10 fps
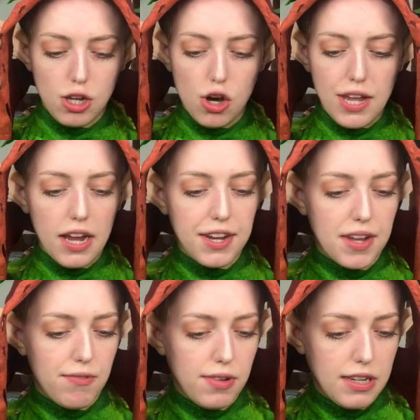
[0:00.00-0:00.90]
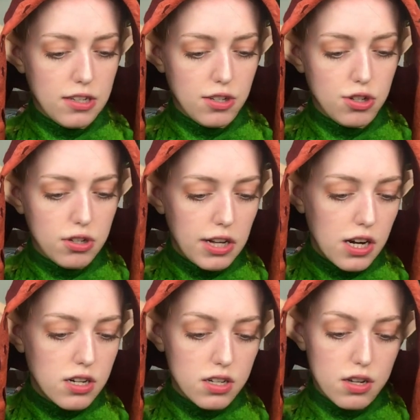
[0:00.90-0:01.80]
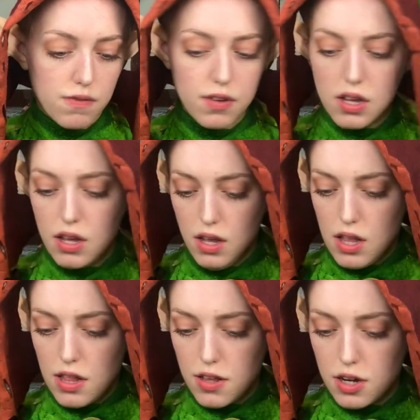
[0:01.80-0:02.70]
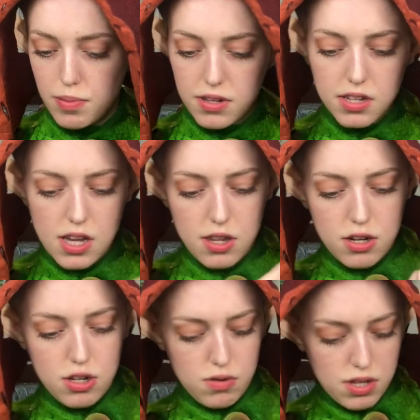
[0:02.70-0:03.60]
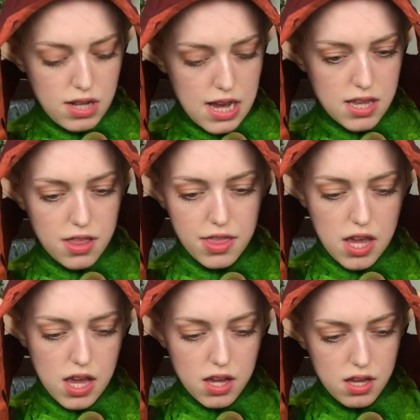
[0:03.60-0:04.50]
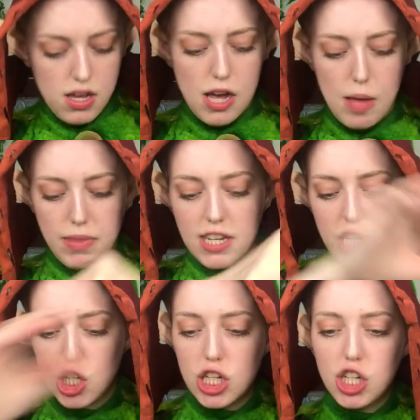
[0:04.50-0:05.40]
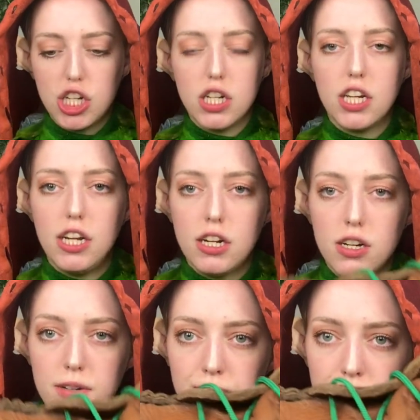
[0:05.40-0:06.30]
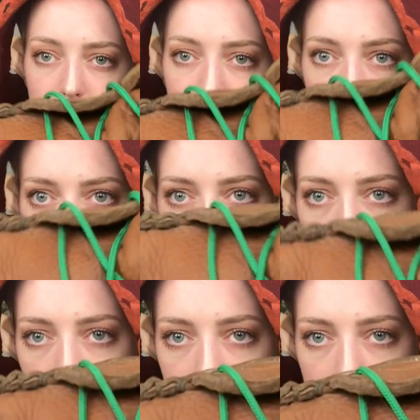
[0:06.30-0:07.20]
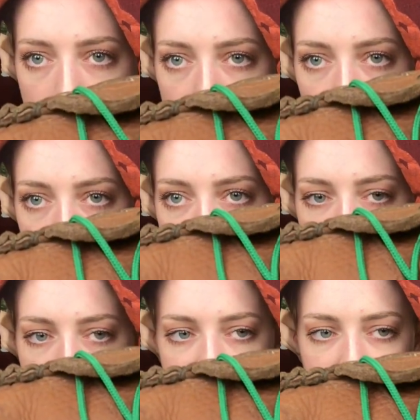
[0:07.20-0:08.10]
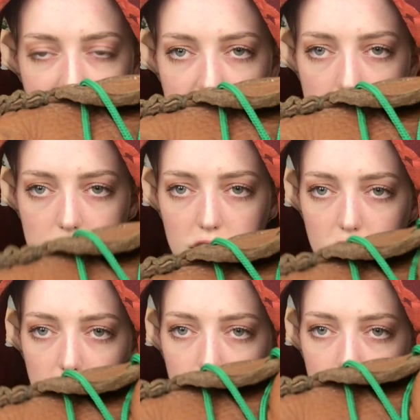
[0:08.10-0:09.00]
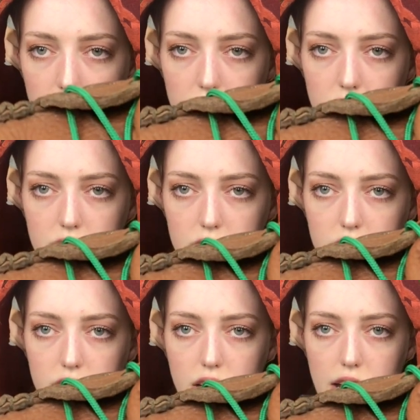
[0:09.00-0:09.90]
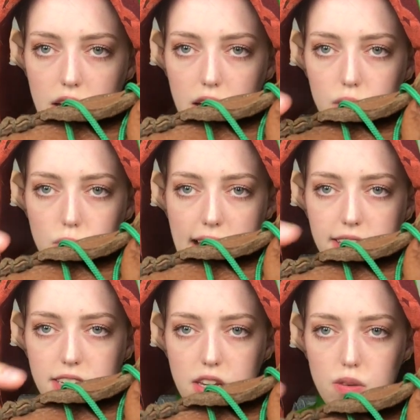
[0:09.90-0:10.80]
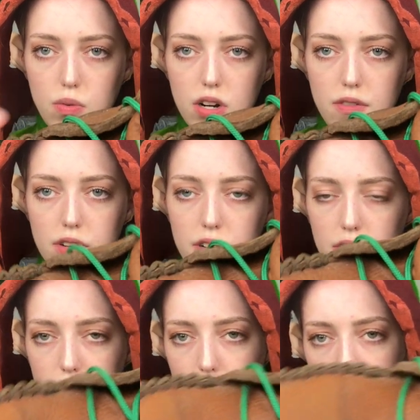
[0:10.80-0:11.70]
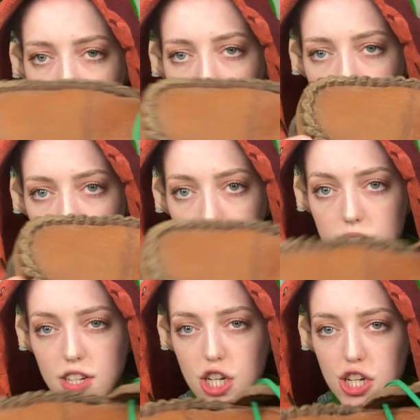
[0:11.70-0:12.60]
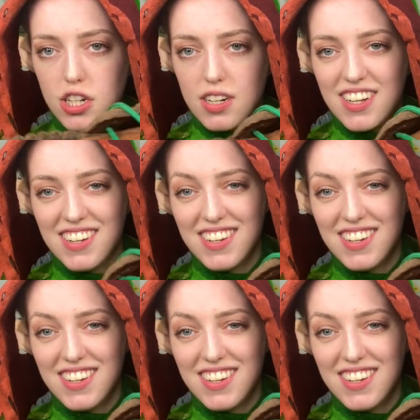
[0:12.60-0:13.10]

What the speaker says: Oh yeah, it definitely is 2 layers of leather put together, so it's nice and thick. The stitching here, They use a nice thick leather, waxy, whatever the frick you call it, stitching.